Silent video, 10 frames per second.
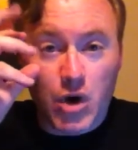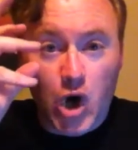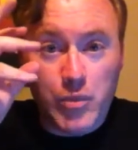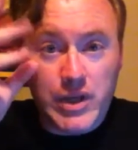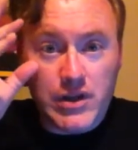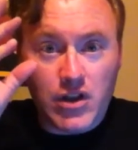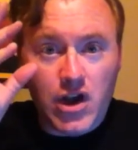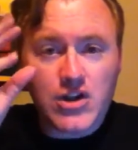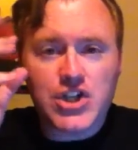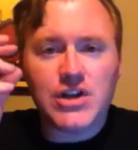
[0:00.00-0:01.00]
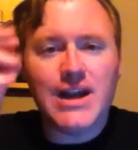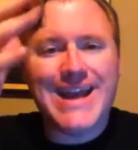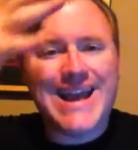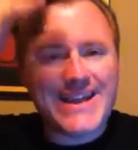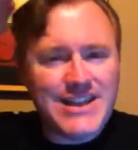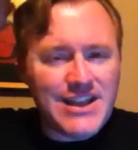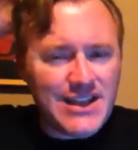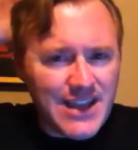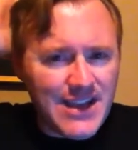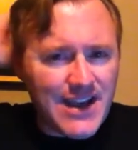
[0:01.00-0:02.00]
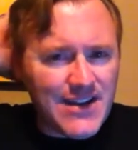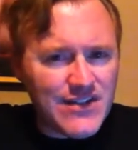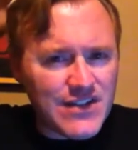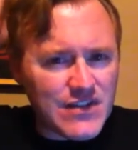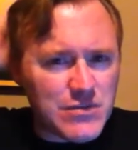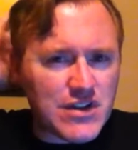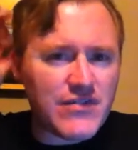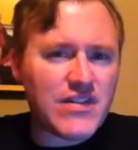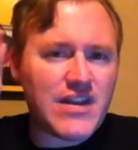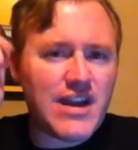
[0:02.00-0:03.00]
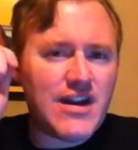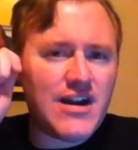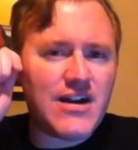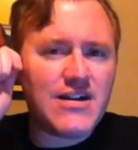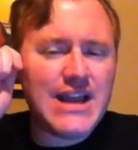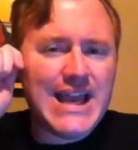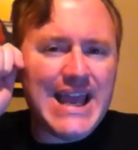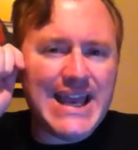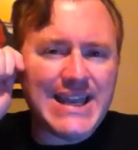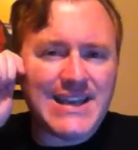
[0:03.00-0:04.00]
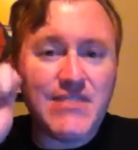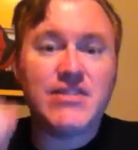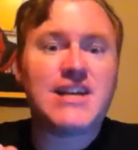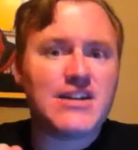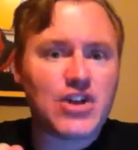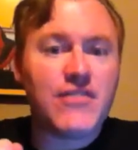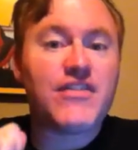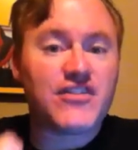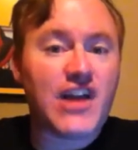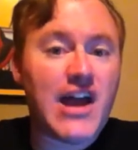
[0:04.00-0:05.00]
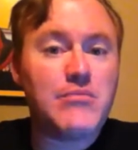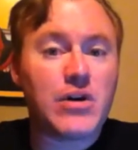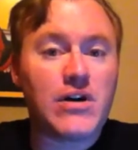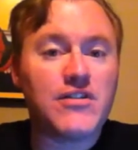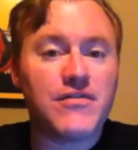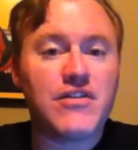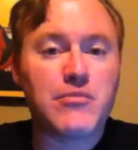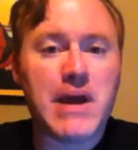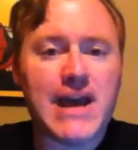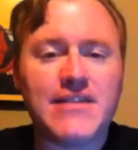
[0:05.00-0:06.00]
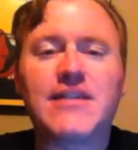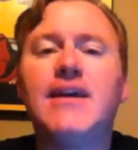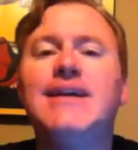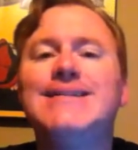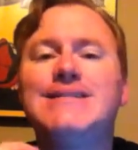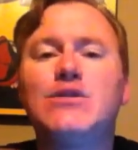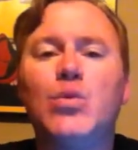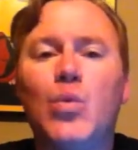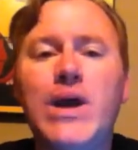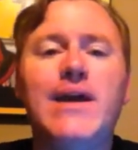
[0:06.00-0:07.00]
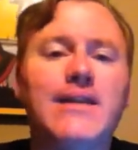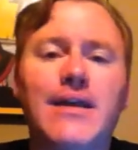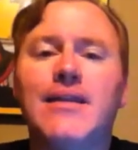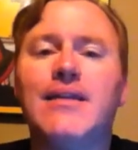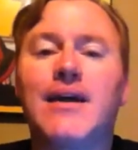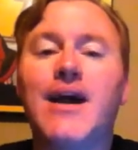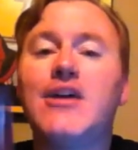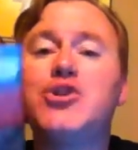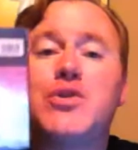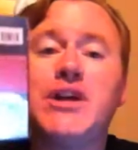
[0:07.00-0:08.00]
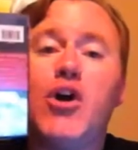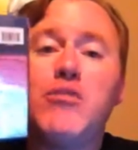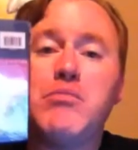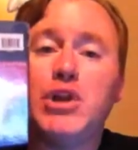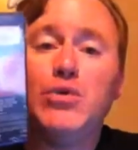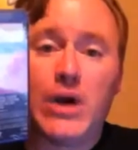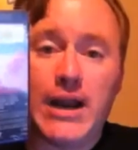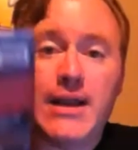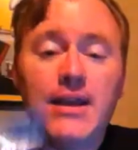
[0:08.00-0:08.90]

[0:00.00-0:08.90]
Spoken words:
open and larger. And then he kind of does some stuff to the hair, and he even takes off the sideburns of this mask. To win The Conjuring on Blu Ray,